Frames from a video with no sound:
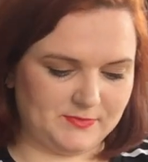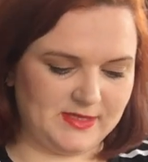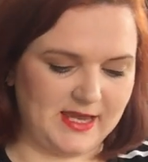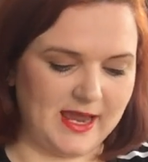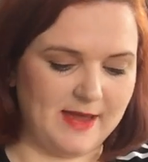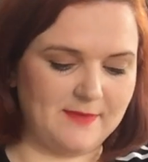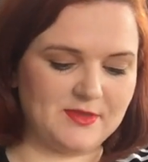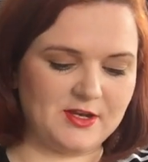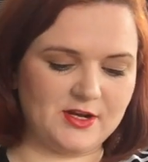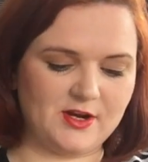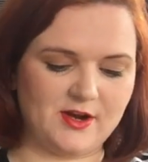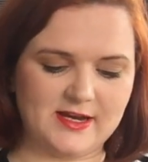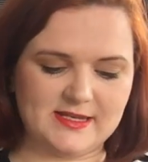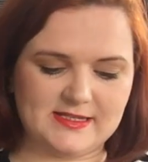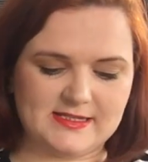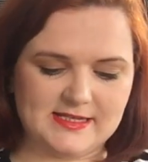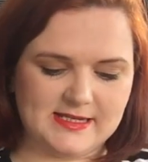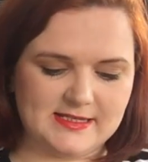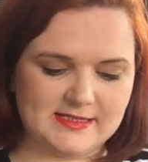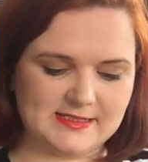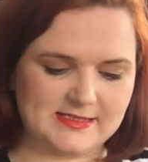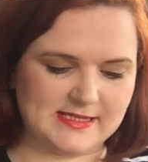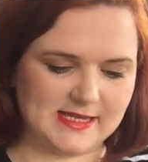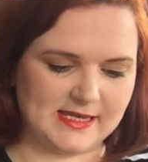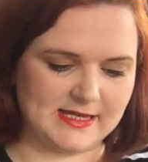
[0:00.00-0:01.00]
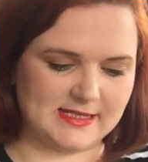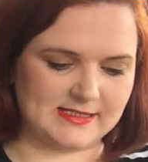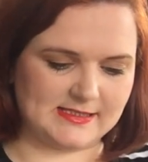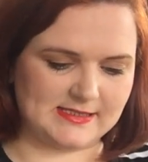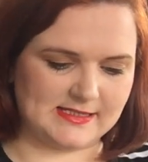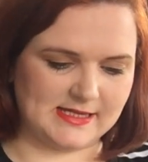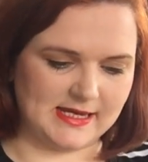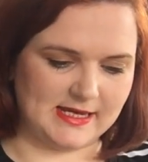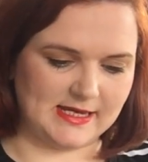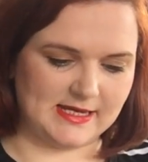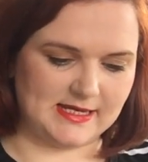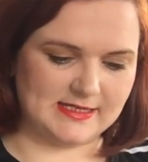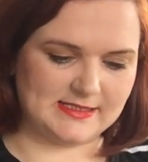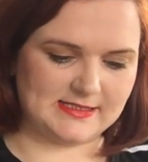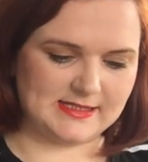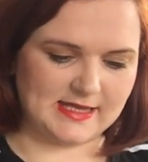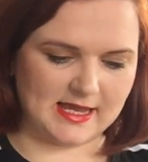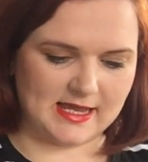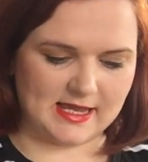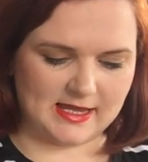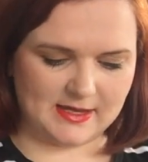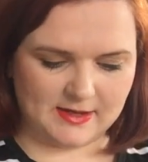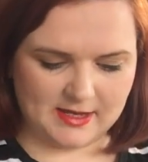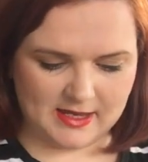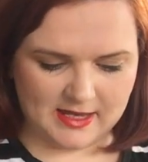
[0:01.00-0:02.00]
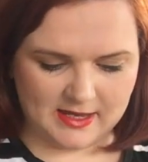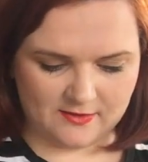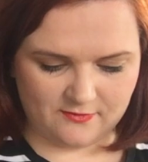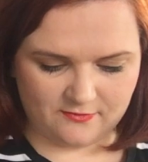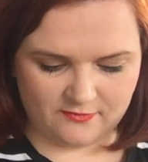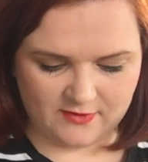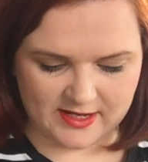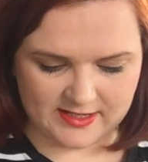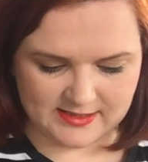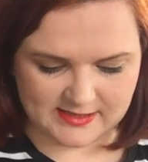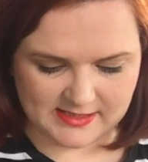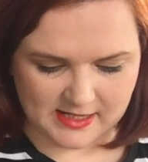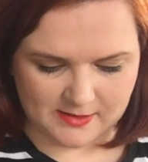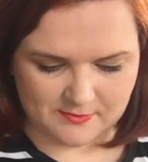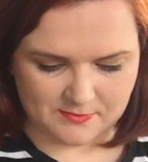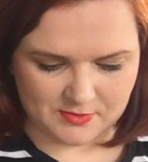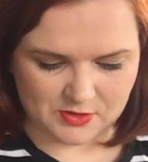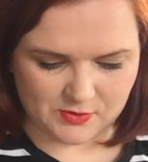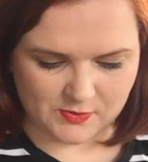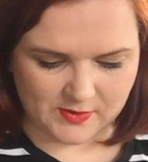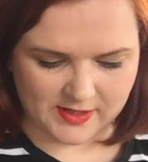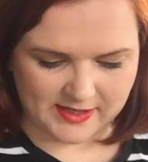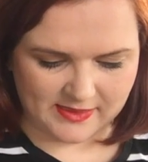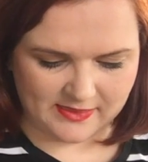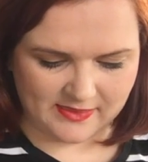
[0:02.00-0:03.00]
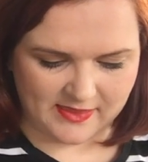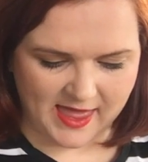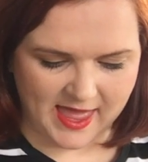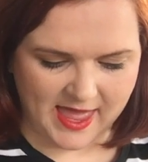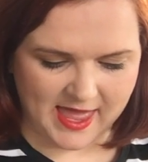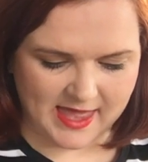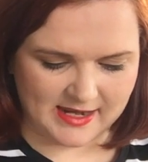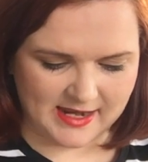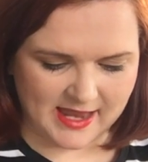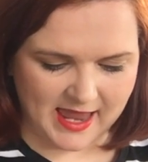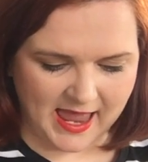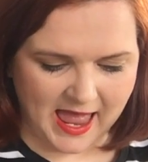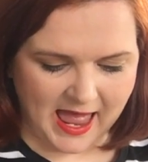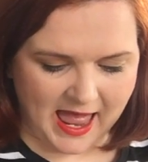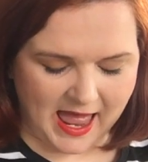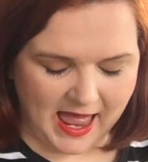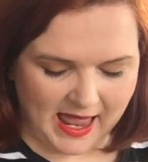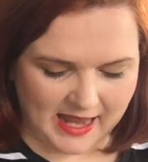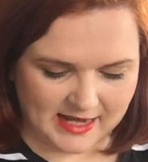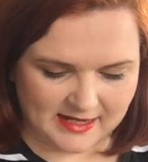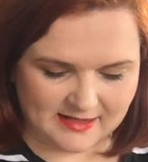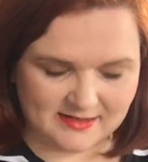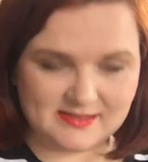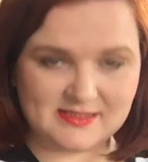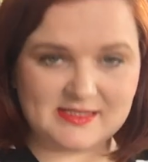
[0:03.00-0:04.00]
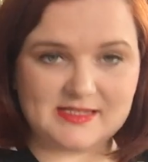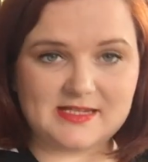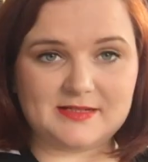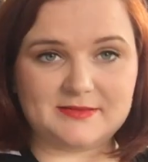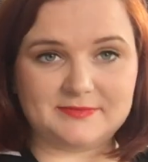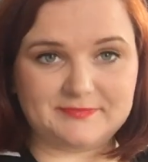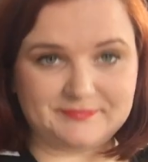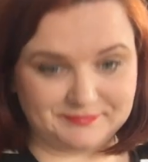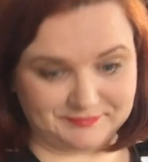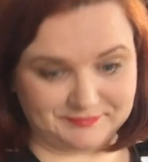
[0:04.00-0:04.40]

Yep, the 1960s. It flits in between then and